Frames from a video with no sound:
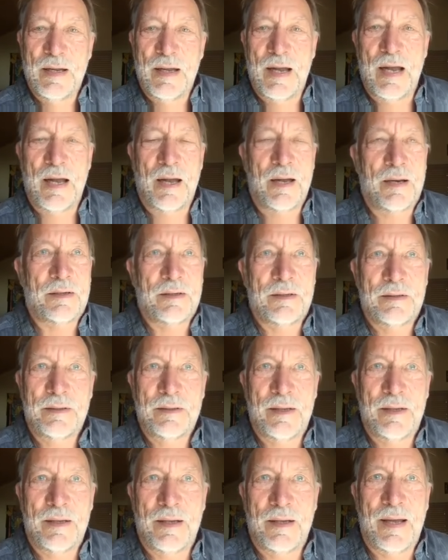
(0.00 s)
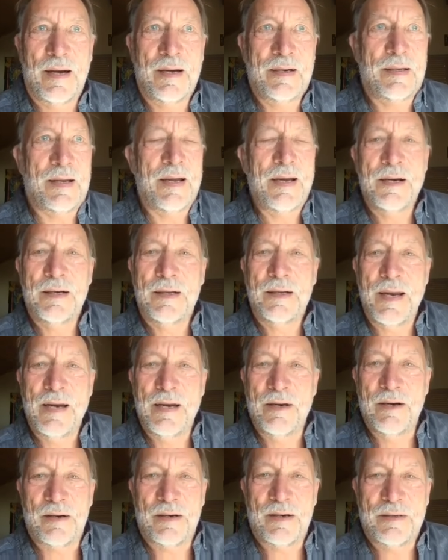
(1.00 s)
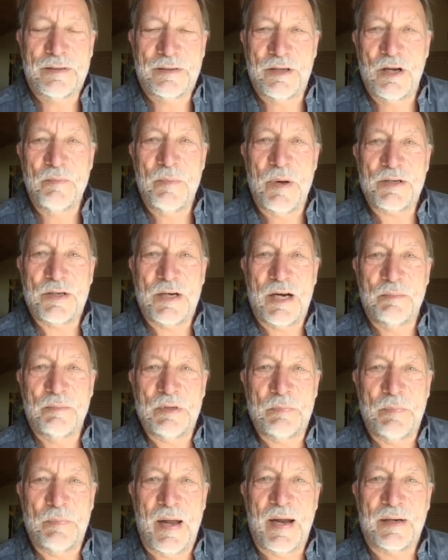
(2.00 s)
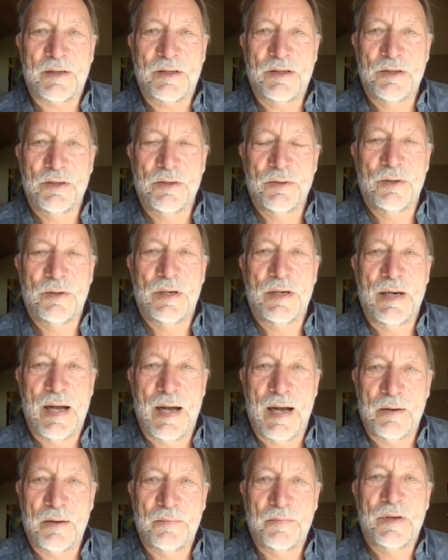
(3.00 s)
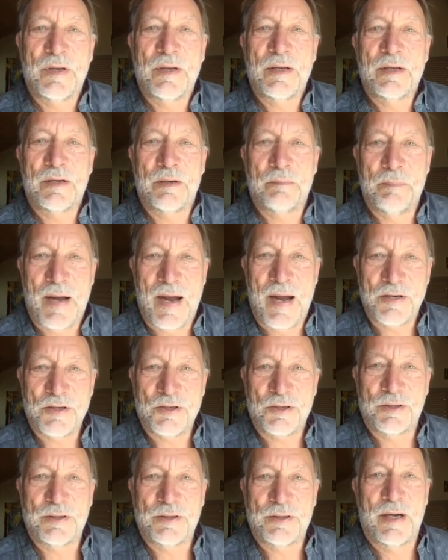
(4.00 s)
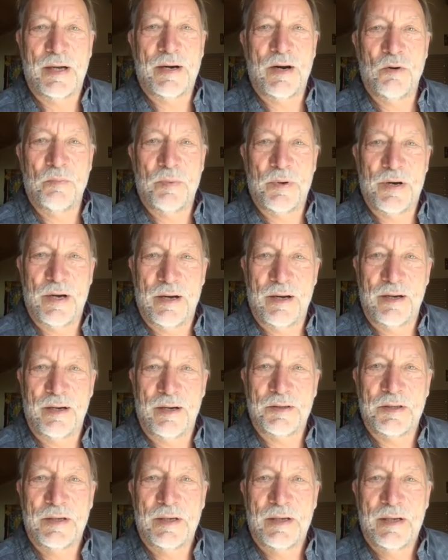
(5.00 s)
And again, so much comes back to love, compassion, and open heart.